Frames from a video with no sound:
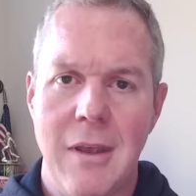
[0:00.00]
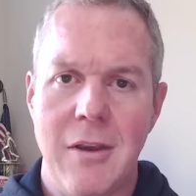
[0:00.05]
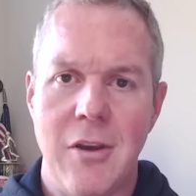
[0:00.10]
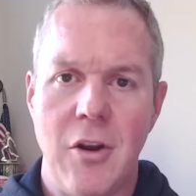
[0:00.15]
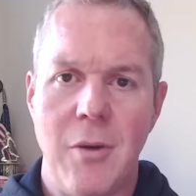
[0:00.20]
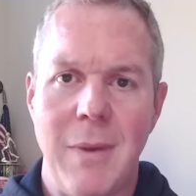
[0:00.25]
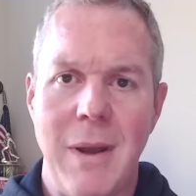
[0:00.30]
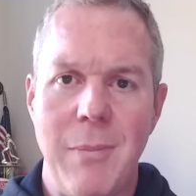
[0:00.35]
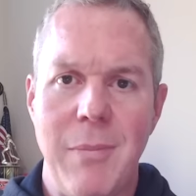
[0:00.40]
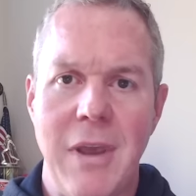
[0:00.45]
go
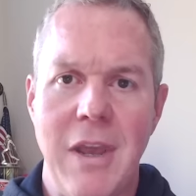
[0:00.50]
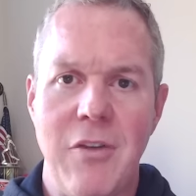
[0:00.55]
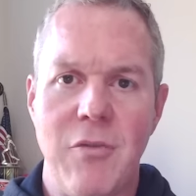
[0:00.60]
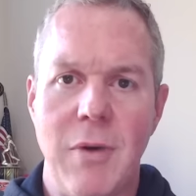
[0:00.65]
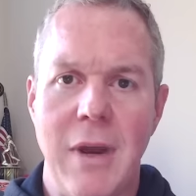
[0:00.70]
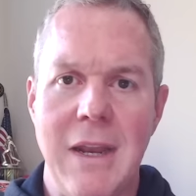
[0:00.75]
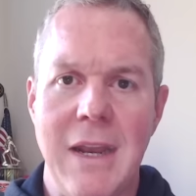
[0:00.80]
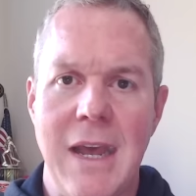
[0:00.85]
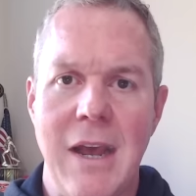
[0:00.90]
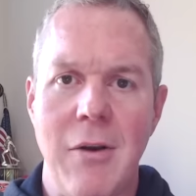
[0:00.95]
to my page
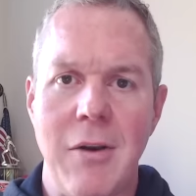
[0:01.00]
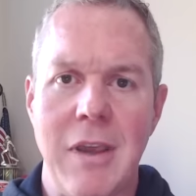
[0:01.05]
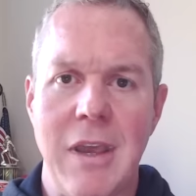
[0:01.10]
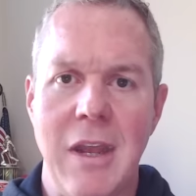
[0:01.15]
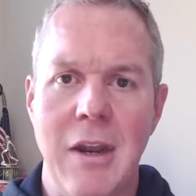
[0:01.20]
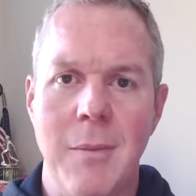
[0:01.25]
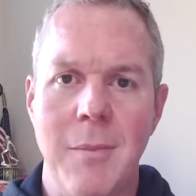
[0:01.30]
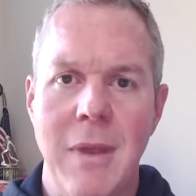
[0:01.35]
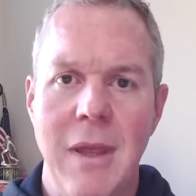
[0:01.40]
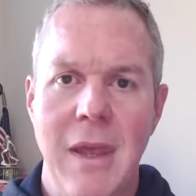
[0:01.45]
right now and
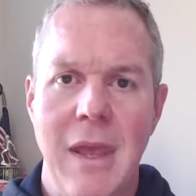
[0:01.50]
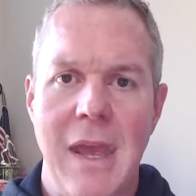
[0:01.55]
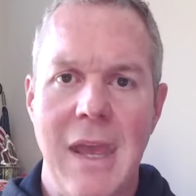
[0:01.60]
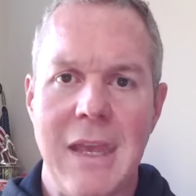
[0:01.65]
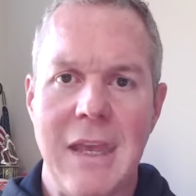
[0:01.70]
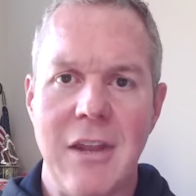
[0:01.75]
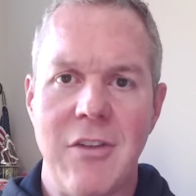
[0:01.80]
get them and